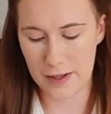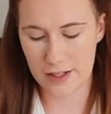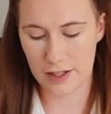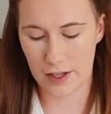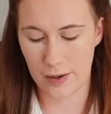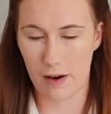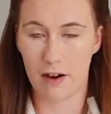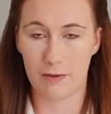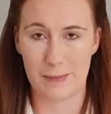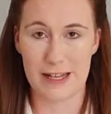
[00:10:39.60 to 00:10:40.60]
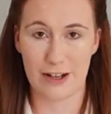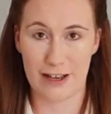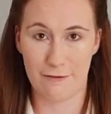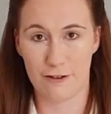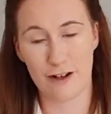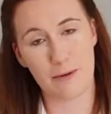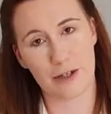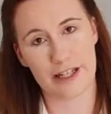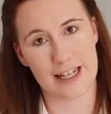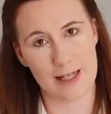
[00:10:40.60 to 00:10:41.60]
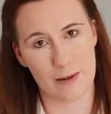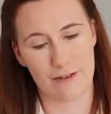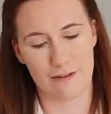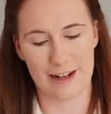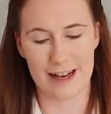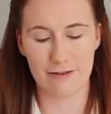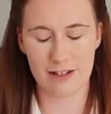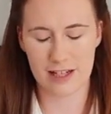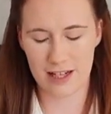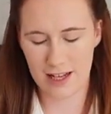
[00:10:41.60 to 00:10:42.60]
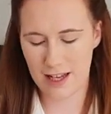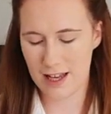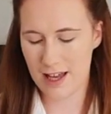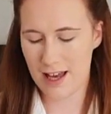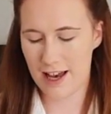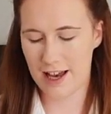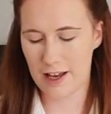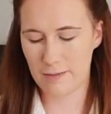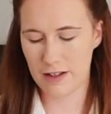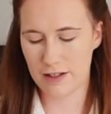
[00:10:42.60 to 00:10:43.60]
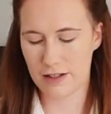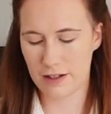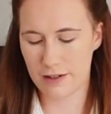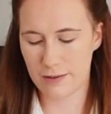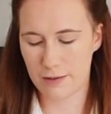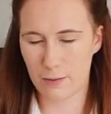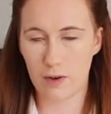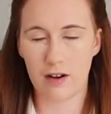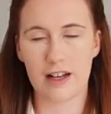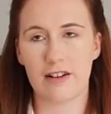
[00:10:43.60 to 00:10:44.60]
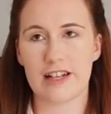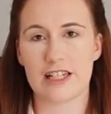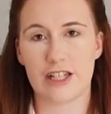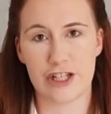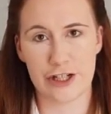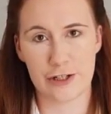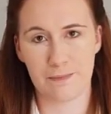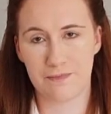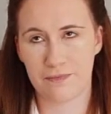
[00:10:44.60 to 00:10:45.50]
So I'll be looking for a new one of these when I've run out. So what I like to do,